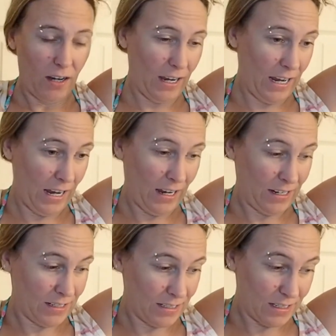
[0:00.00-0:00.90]

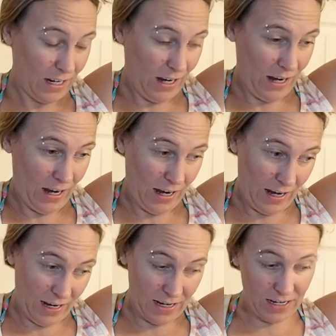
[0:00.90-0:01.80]
and
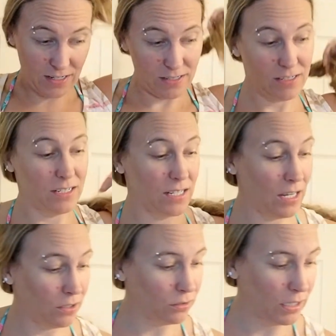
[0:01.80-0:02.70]
I
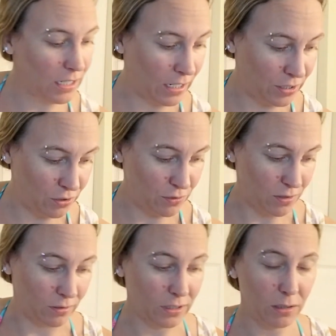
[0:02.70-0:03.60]
detangled it. I used
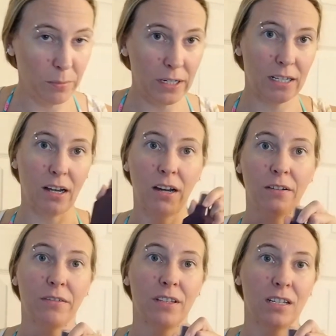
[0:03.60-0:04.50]
a little bit
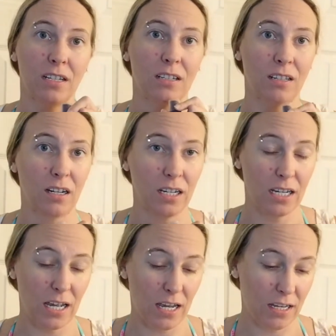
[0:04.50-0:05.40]
of the Young
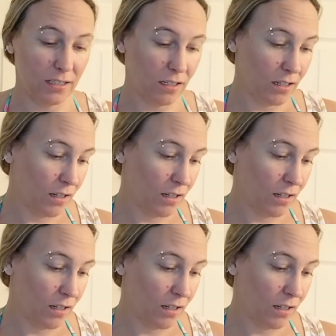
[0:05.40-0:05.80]
Again